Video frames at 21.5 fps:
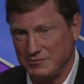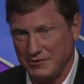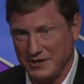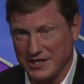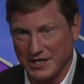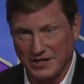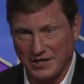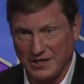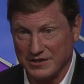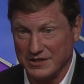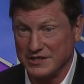We
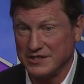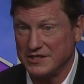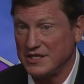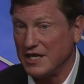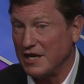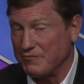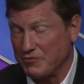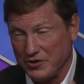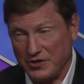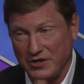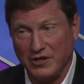got all this
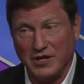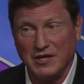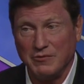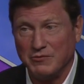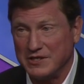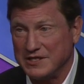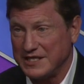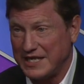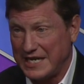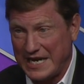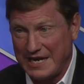stuff. We're the only
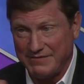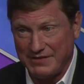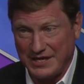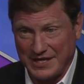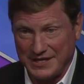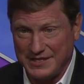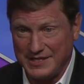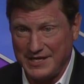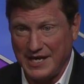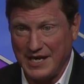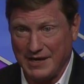ones that have
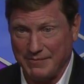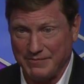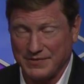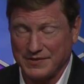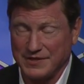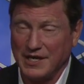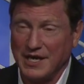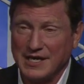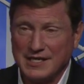that depth.